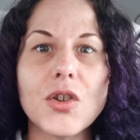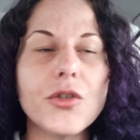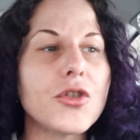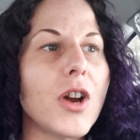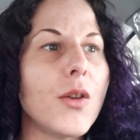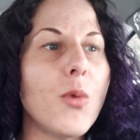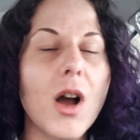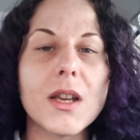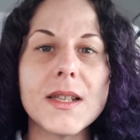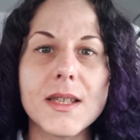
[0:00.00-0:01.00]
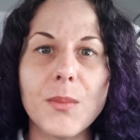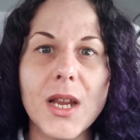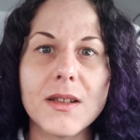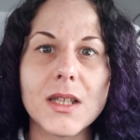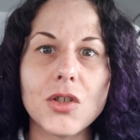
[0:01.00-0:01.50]
or you're trying to walk in
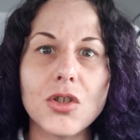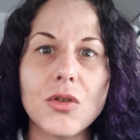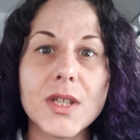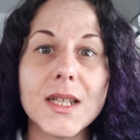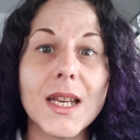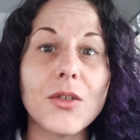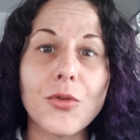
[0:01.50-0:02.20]
somebody else's shoes and take